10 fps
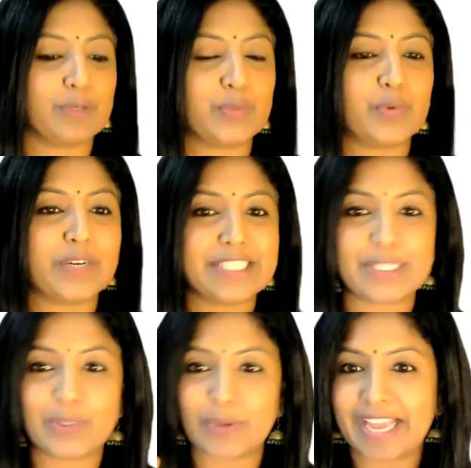those
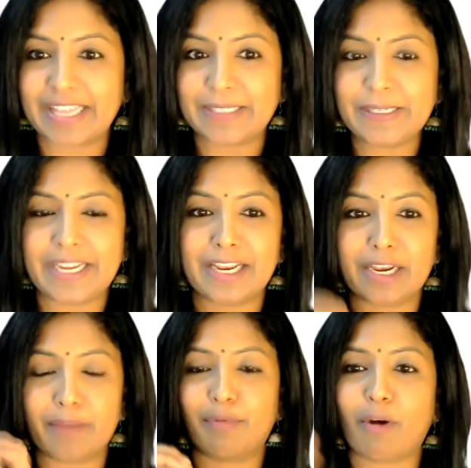words together in
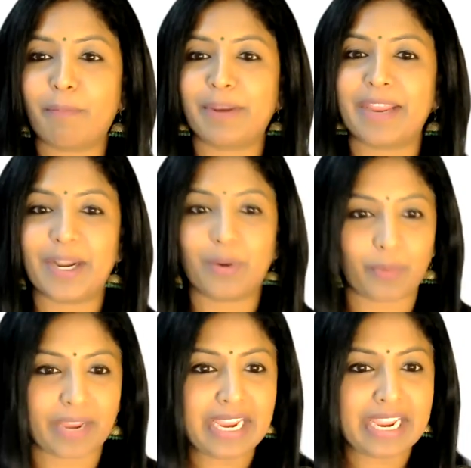an appropriate
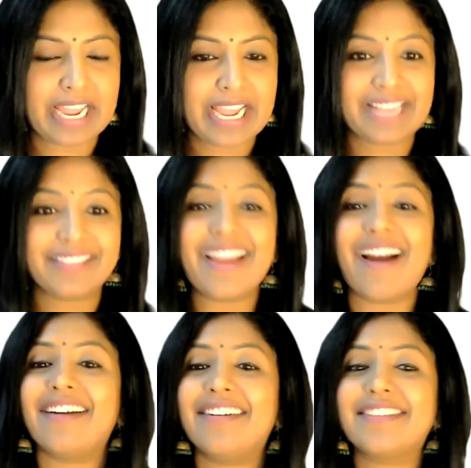way,
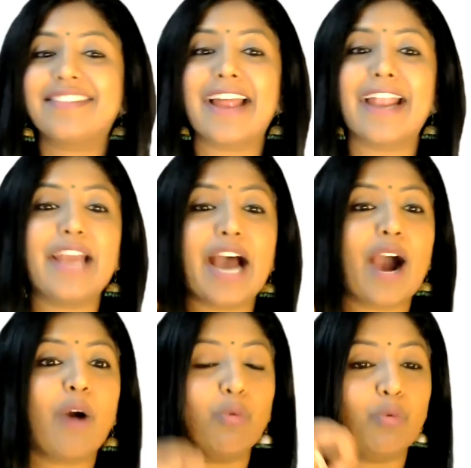they understand
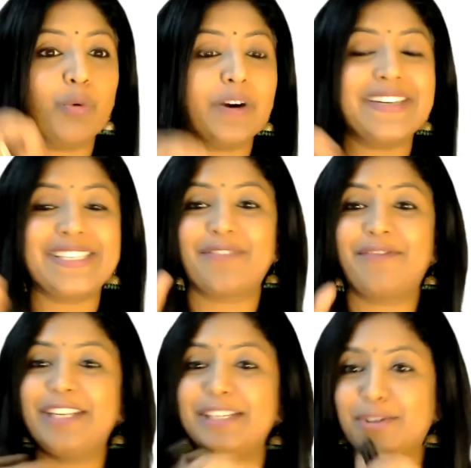how words
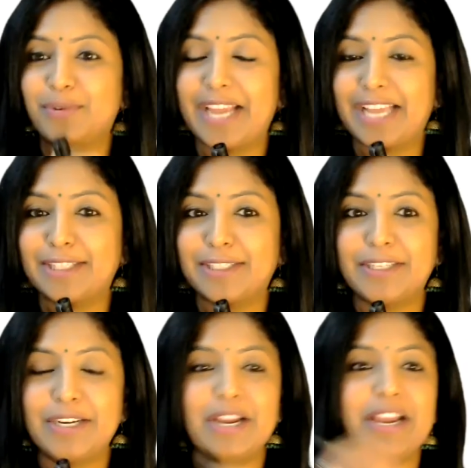fit in
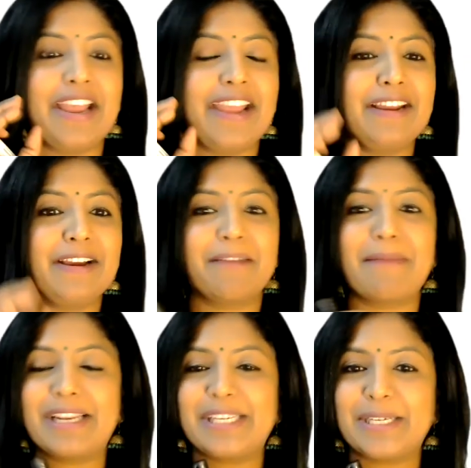together in a
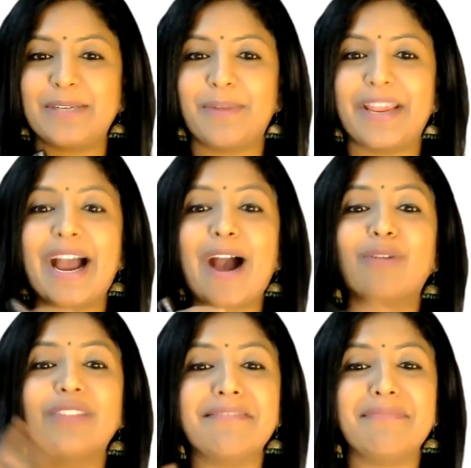grammatical way,
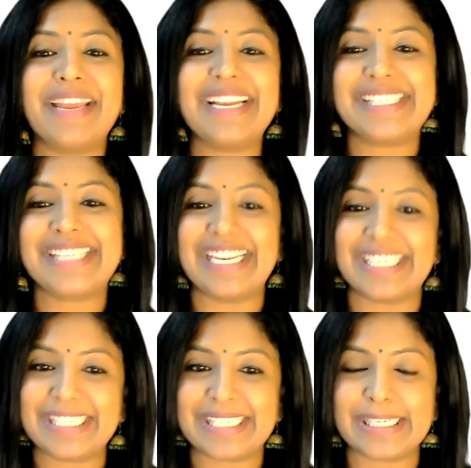how they make
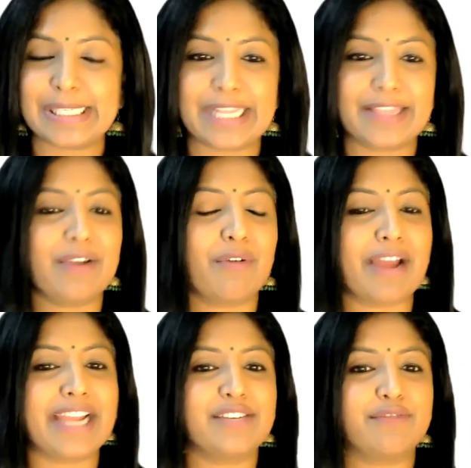sentences in the
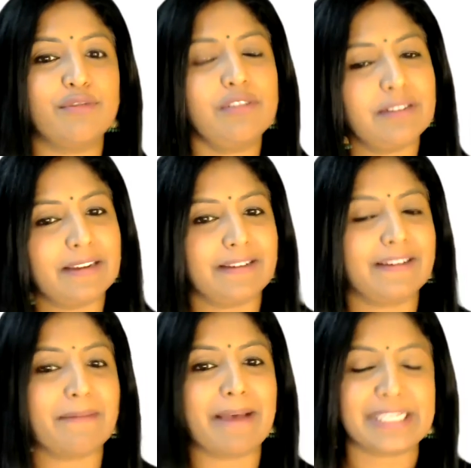rightful
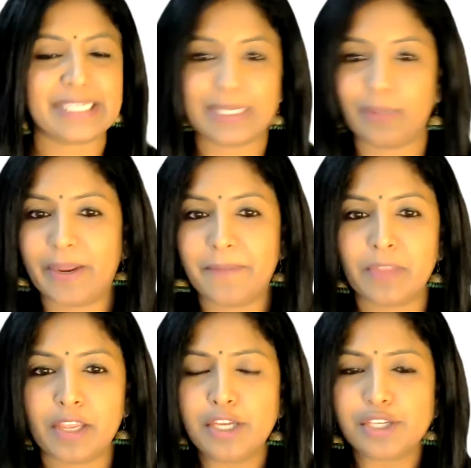grammatical way.
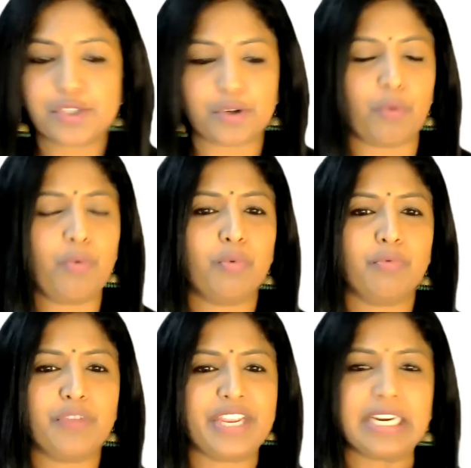So
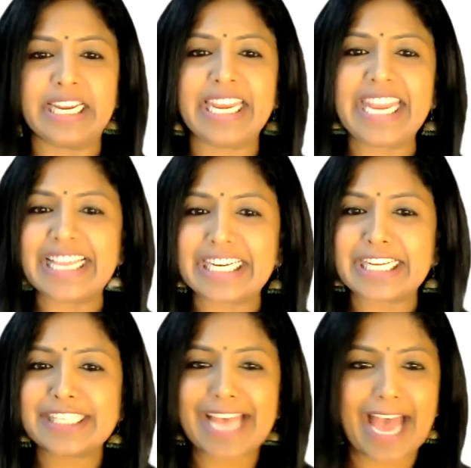we agree that
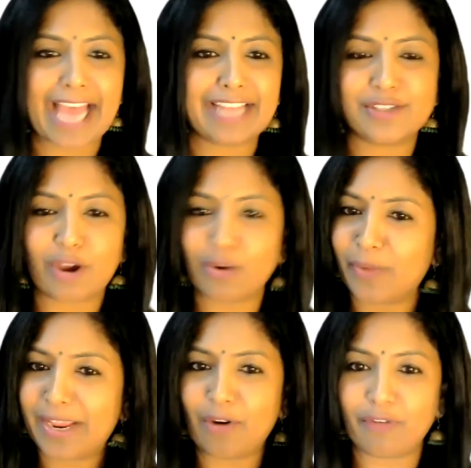it's a
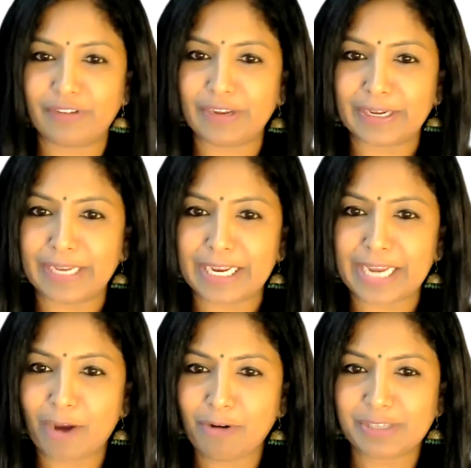hands-on way of learning
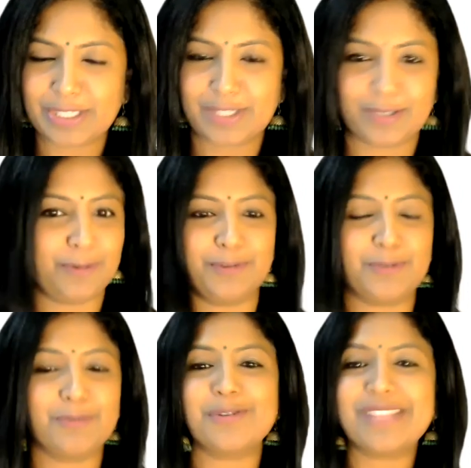now. So
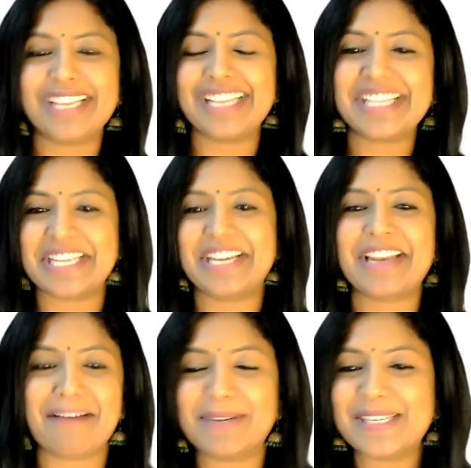don't you think that the
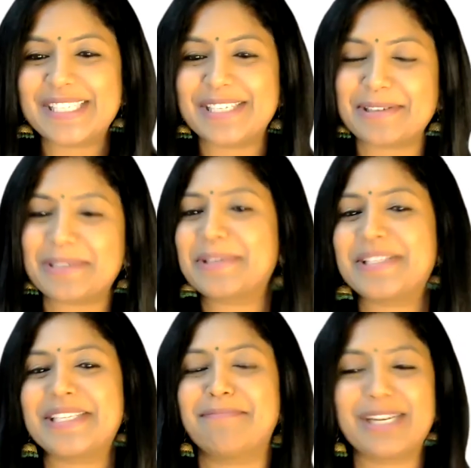grammar is
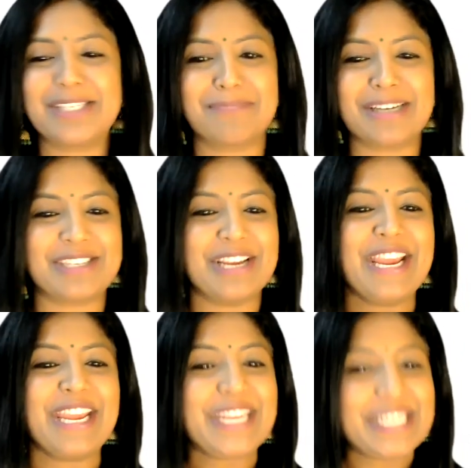introduced in a much
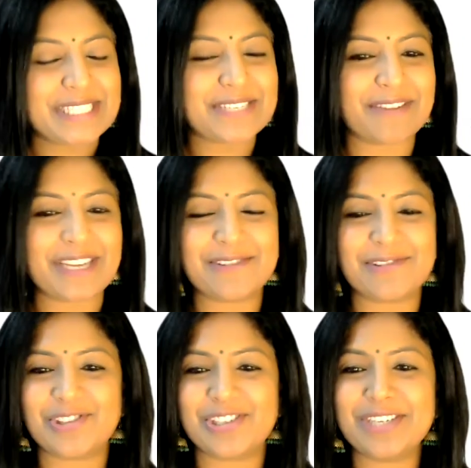easier way
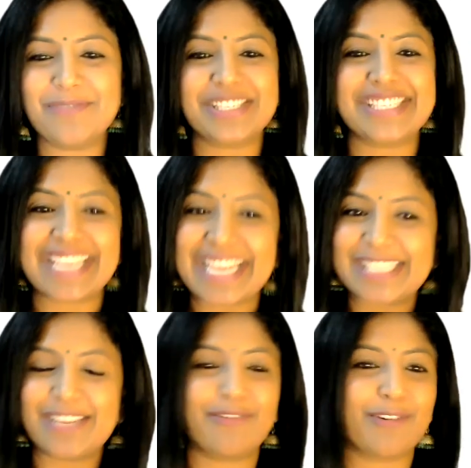to children, which is
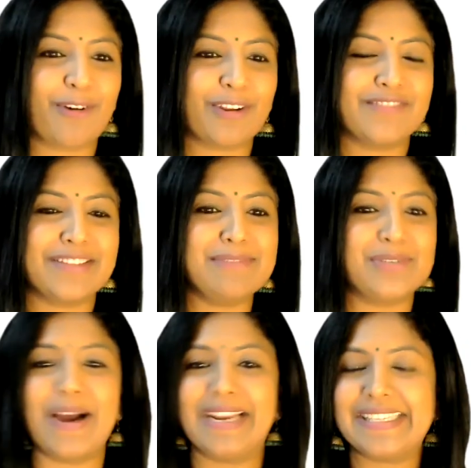easy for all of them
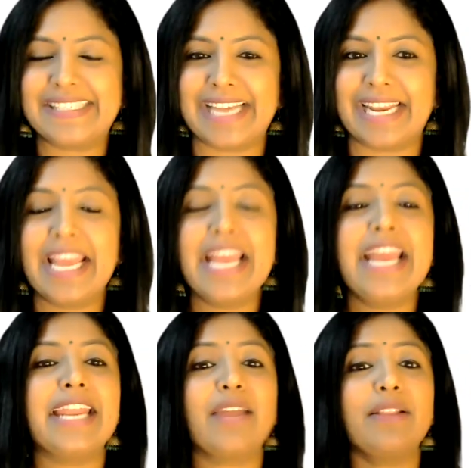to understand?
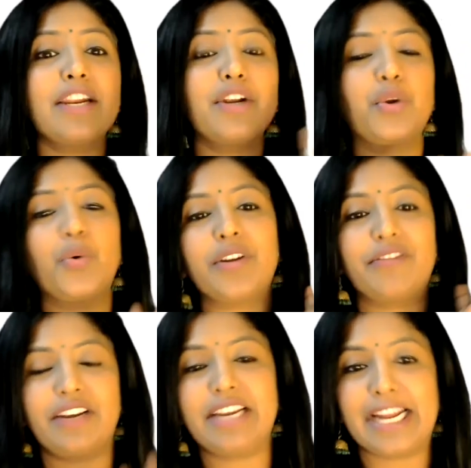Now there are two
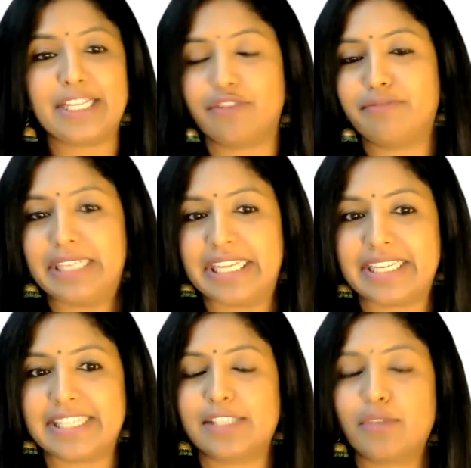different kinds of
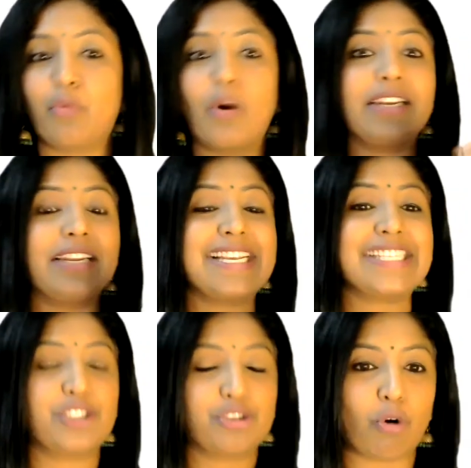materials. So what
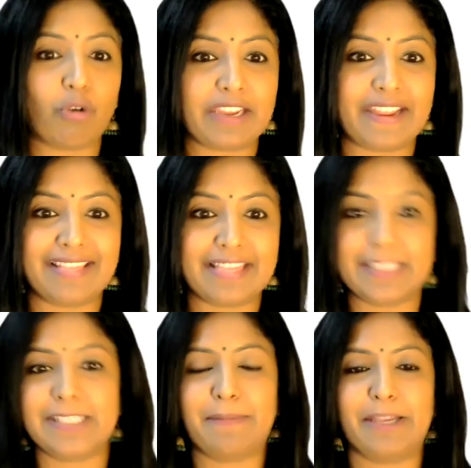is shown in
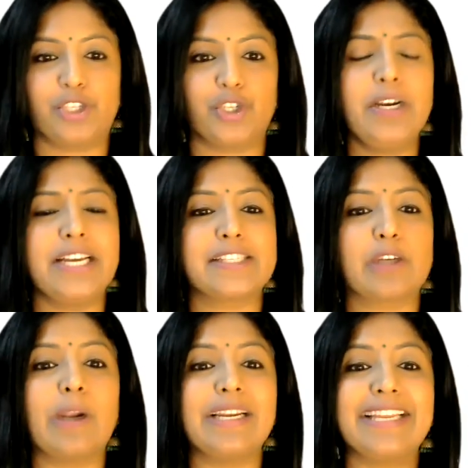this picture is
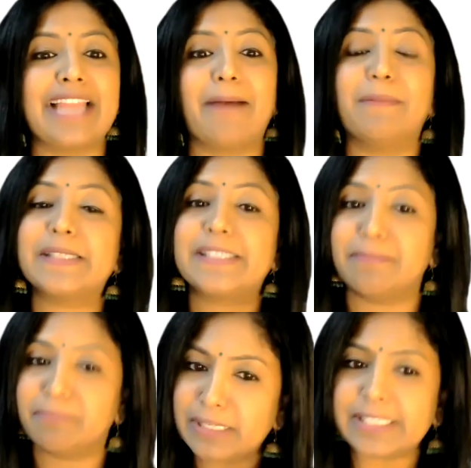called grammar
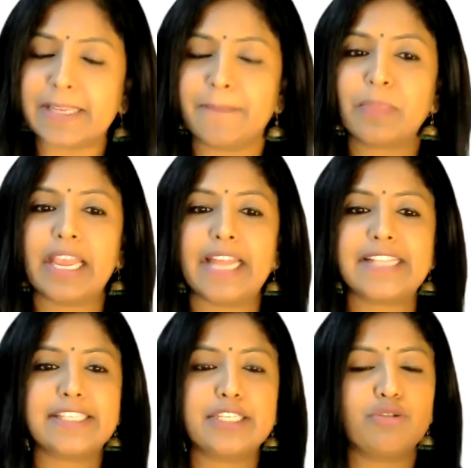symbols.
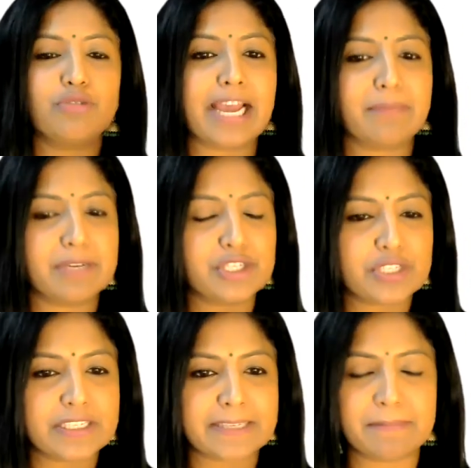It's the
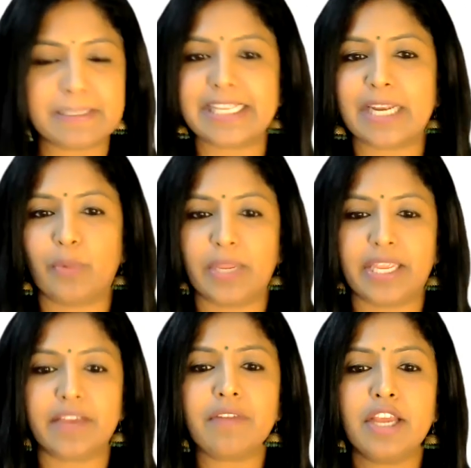two-dimensional symbols that we
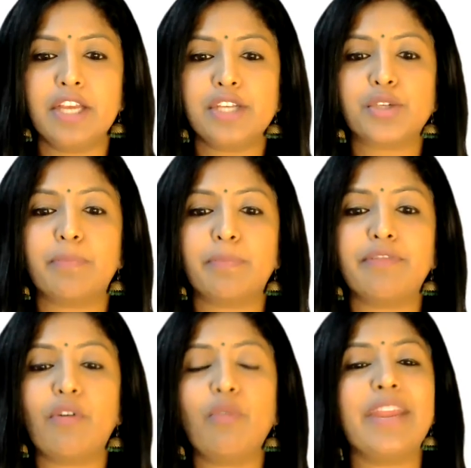give. So
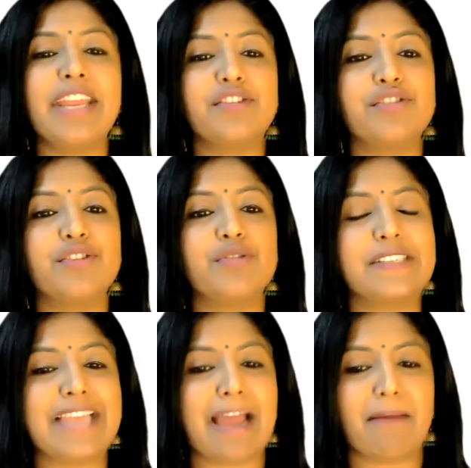before we
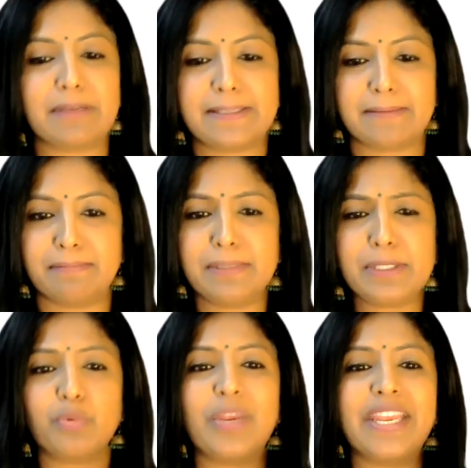introduce grammar
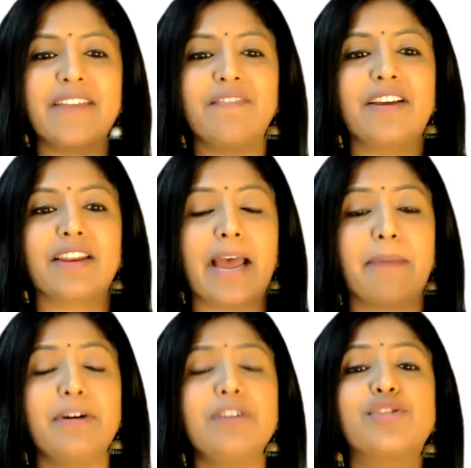symbols, we give
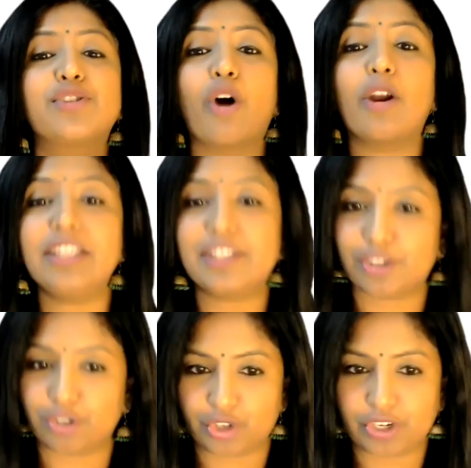grammar
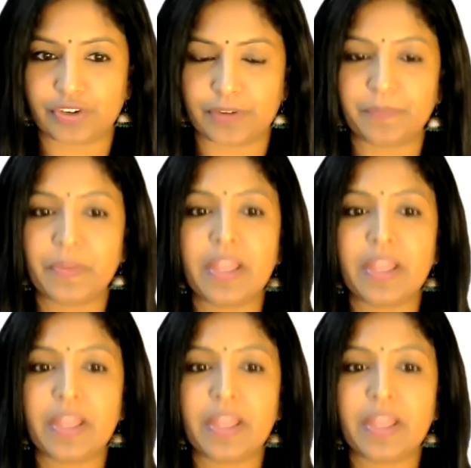solids to children.